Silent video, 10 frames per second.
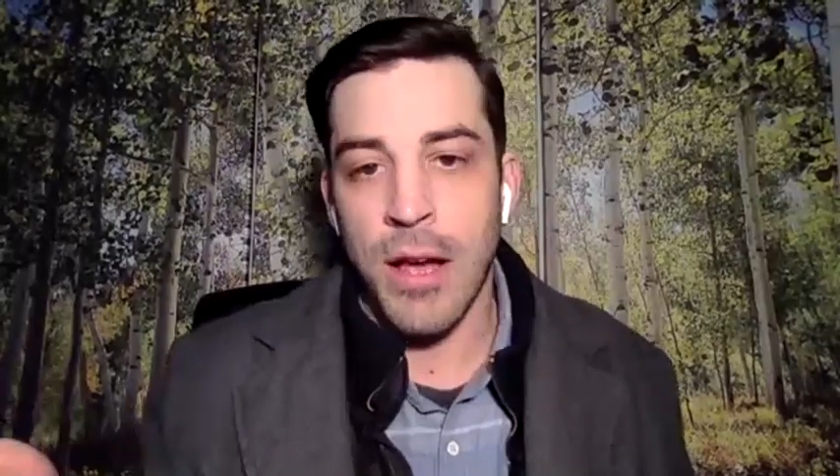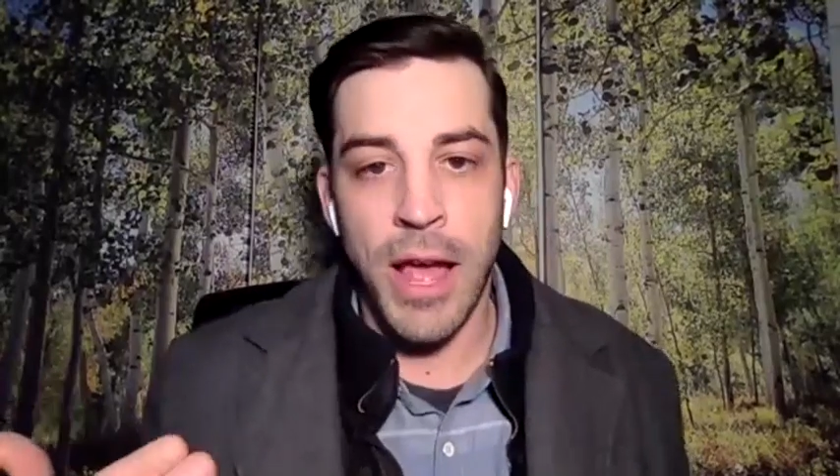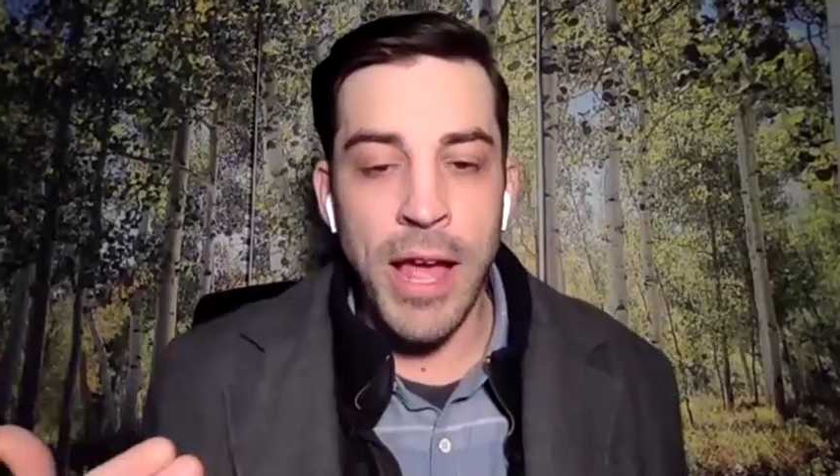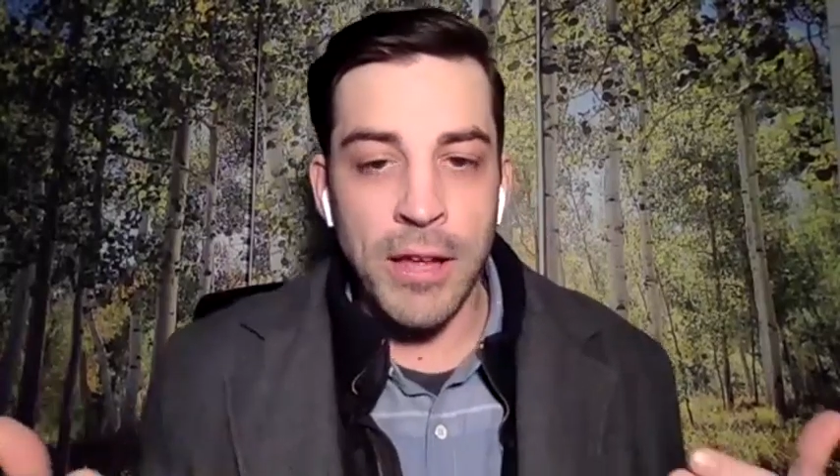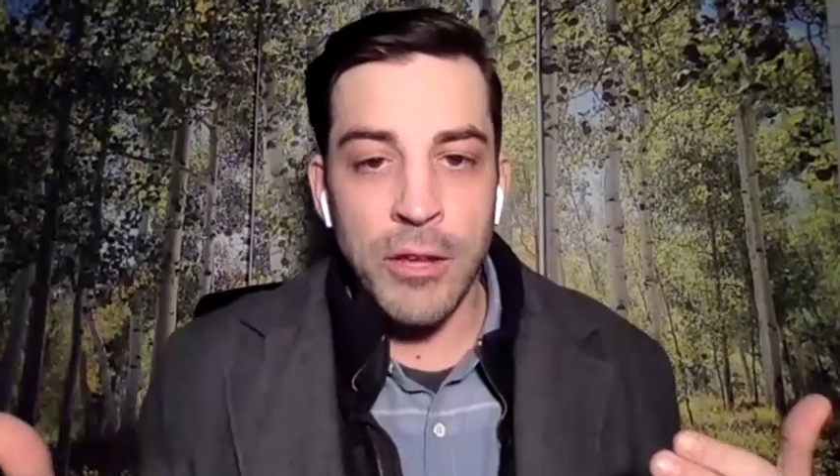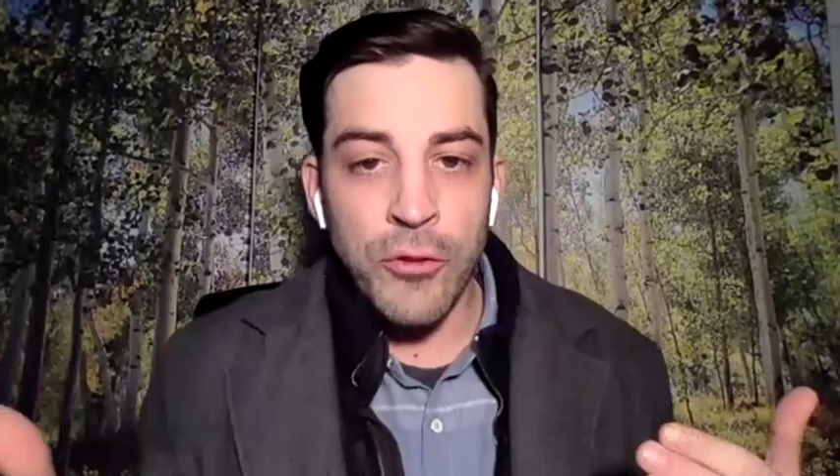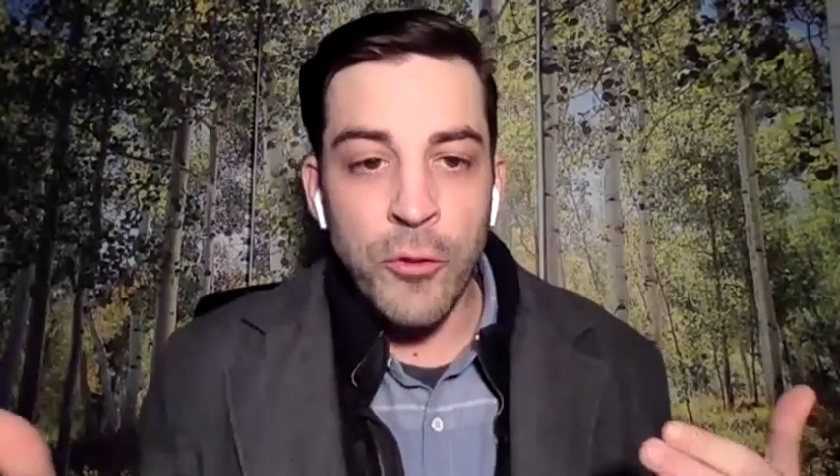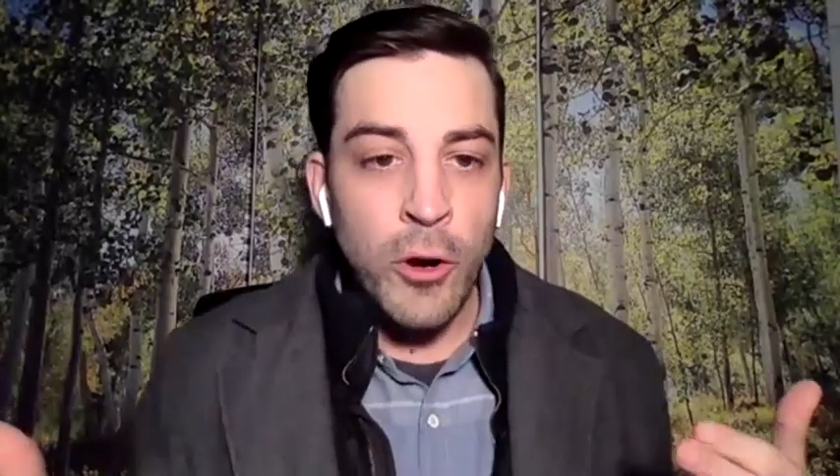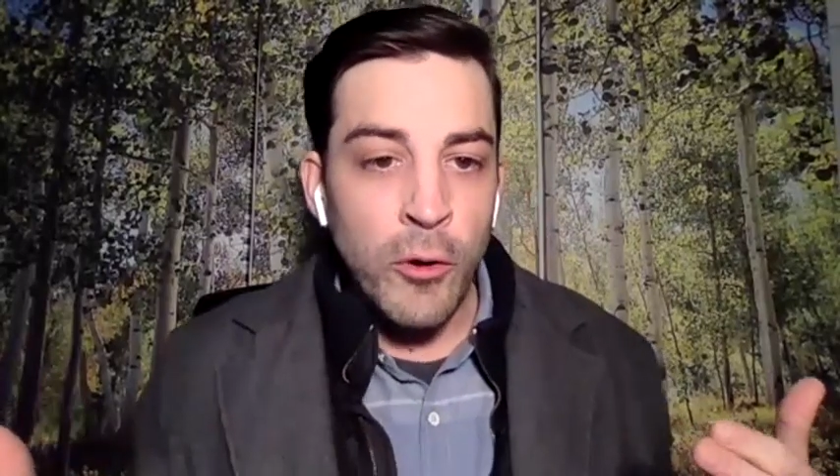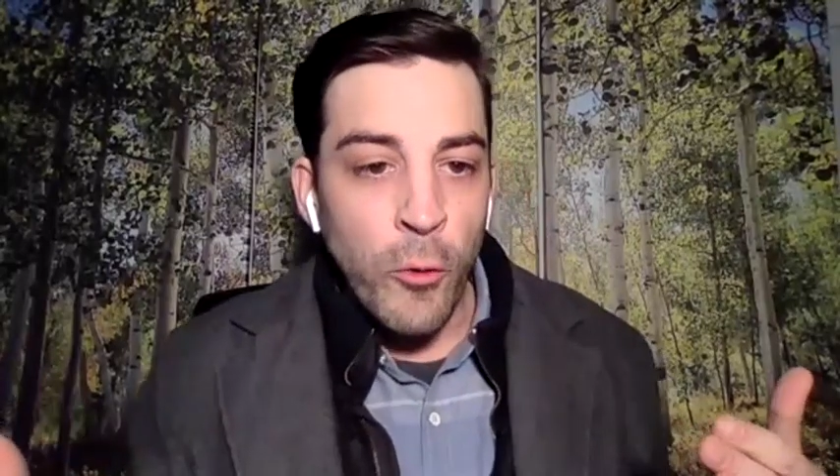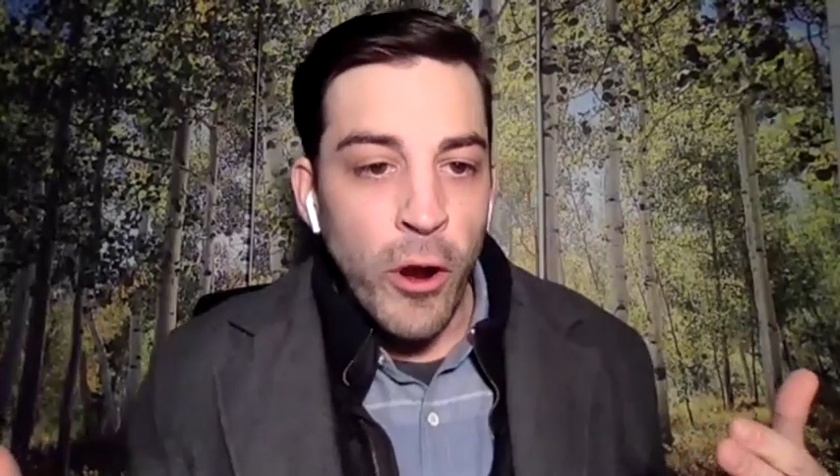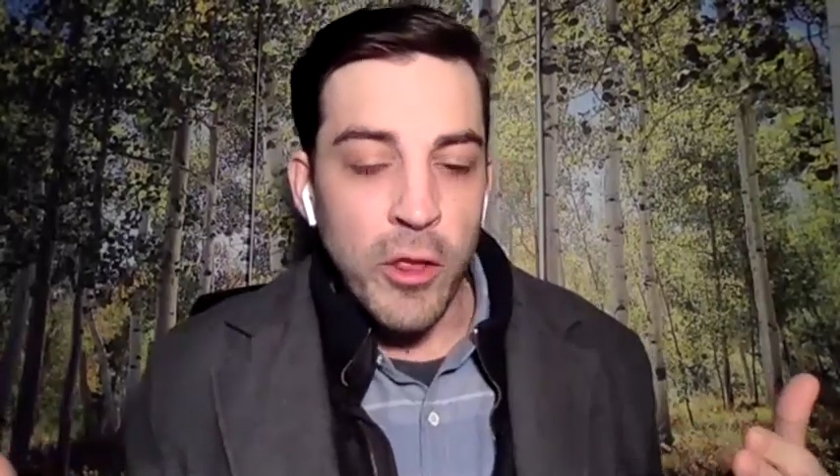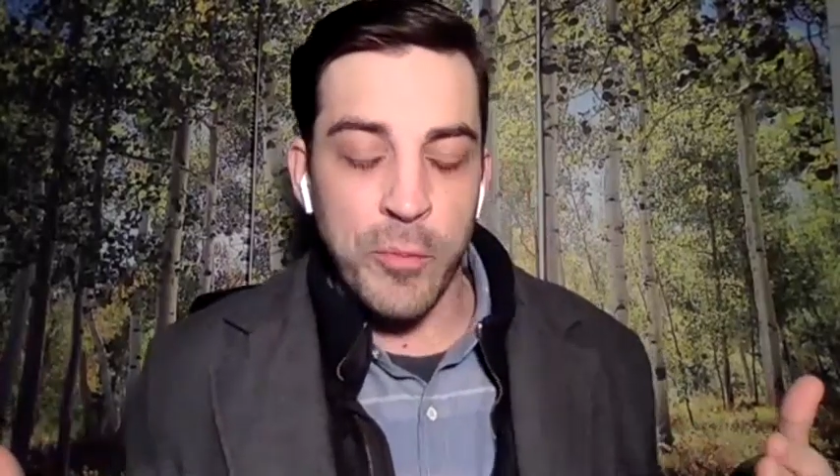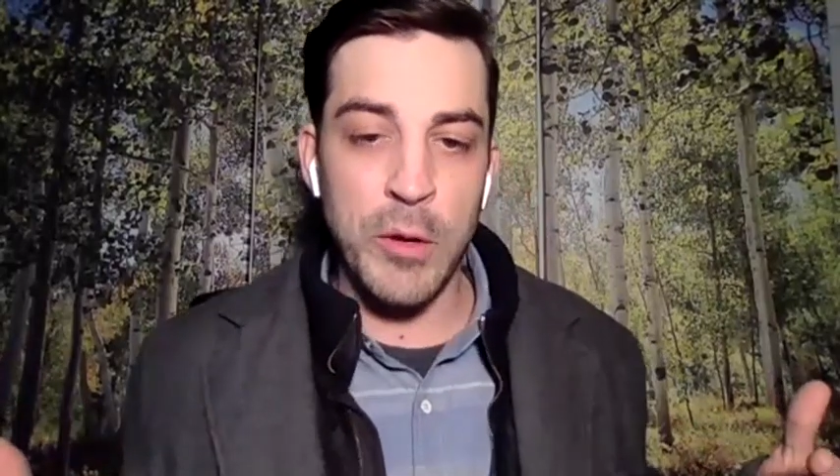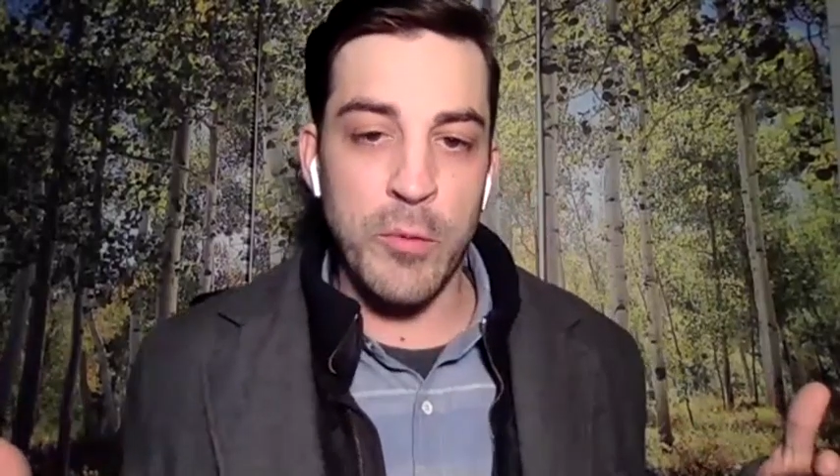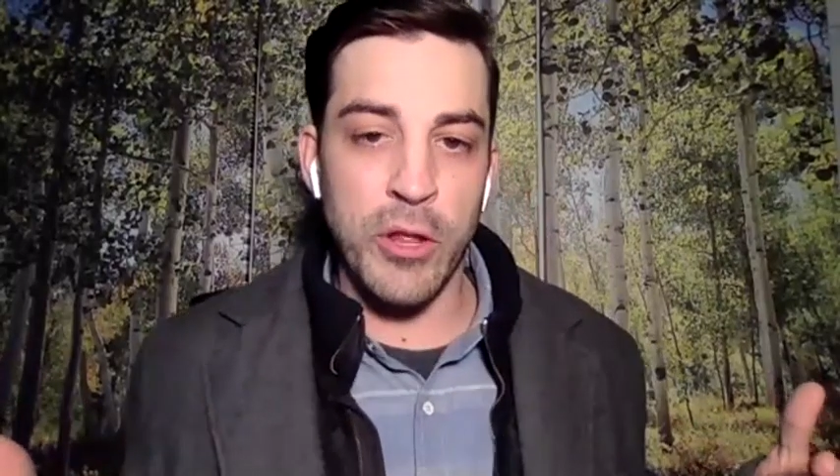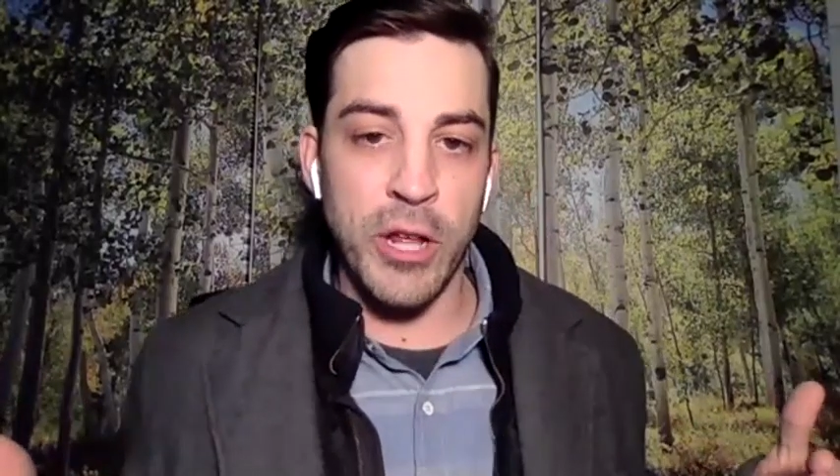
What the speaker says: hey, you were one of the people that